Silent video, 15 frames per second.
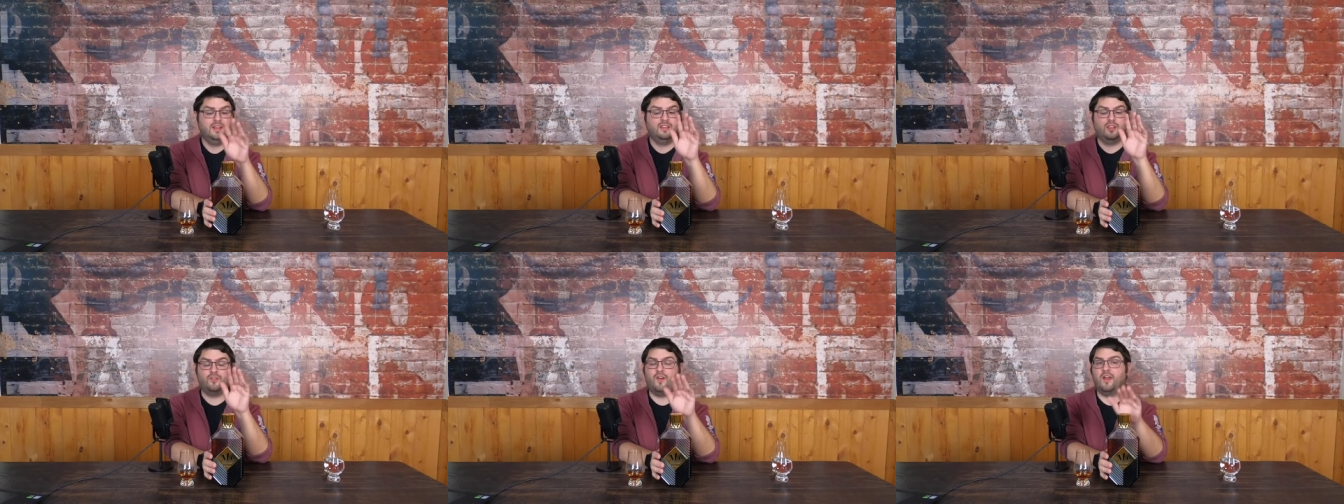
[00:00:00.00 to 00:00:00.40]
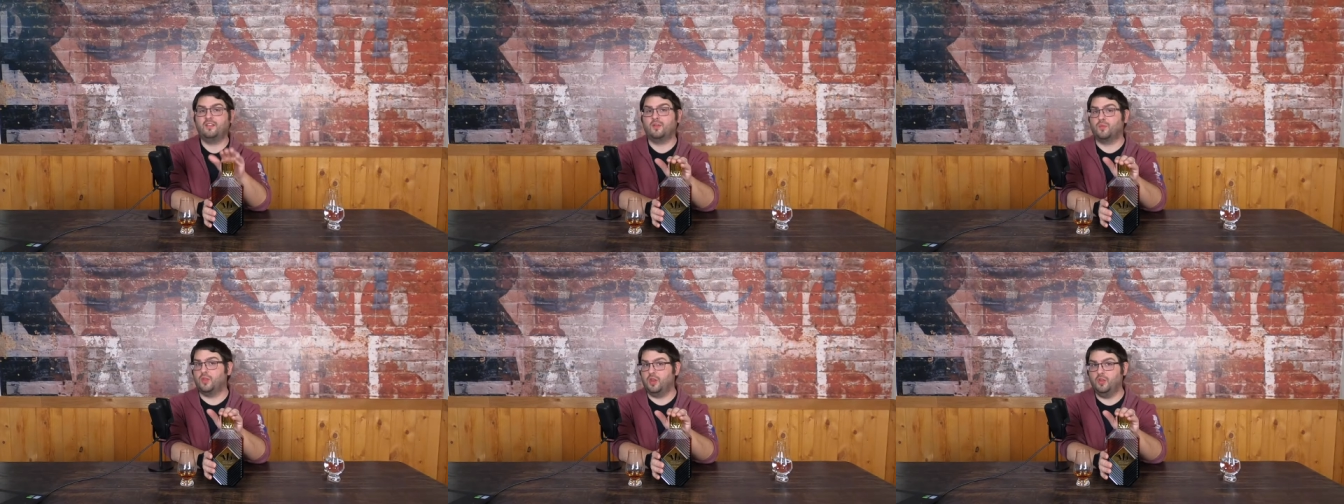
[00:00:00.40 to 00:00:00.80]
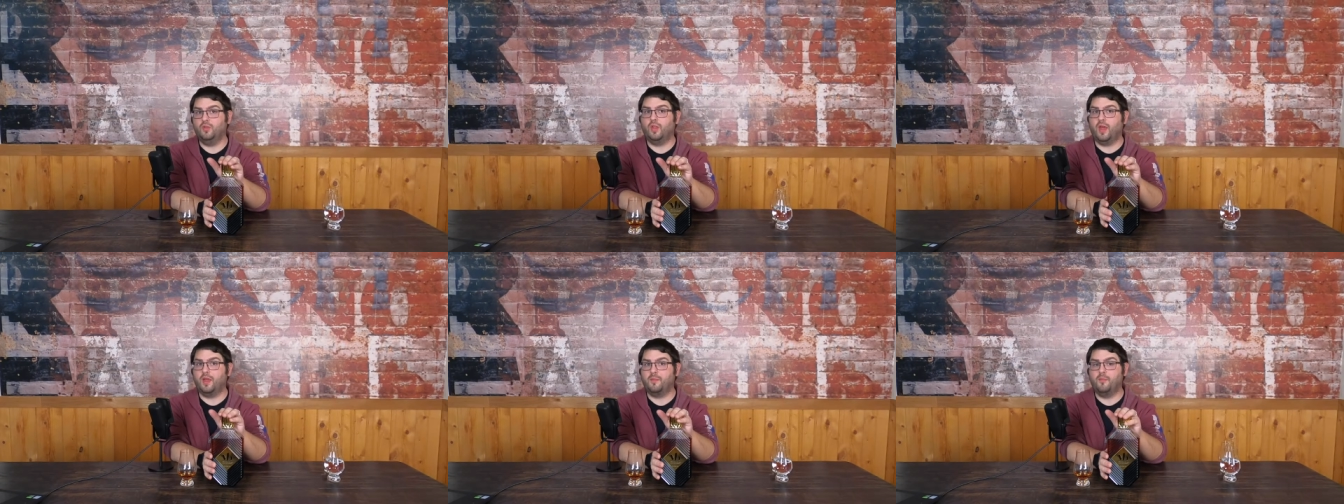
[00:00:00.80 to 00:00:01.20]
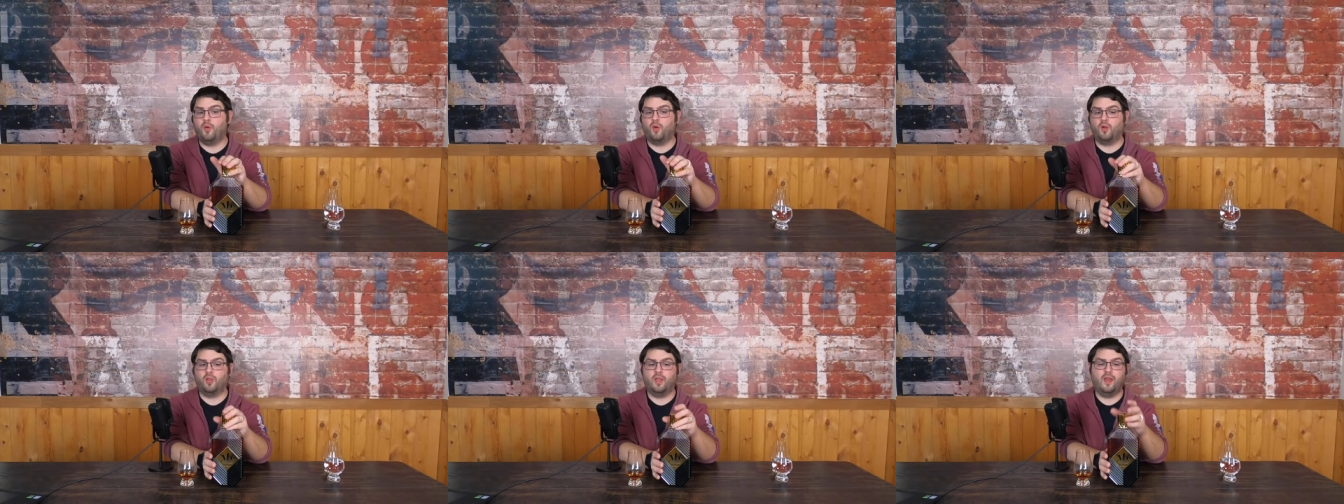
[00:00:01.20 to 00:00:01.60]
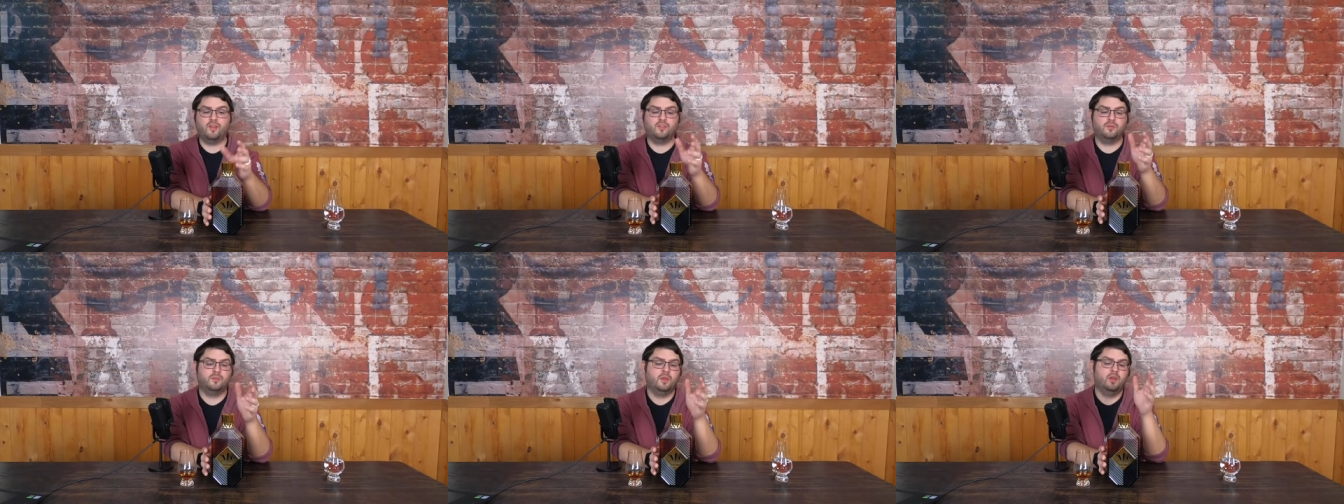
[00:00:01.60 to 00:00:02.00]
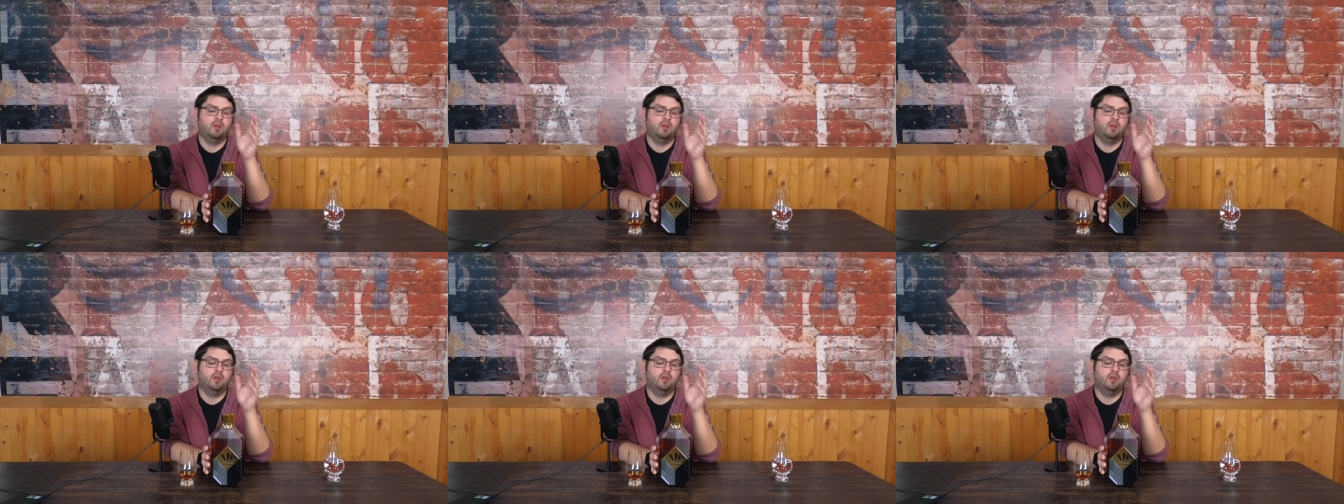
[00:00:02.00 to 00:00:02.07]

to find something you like more or less.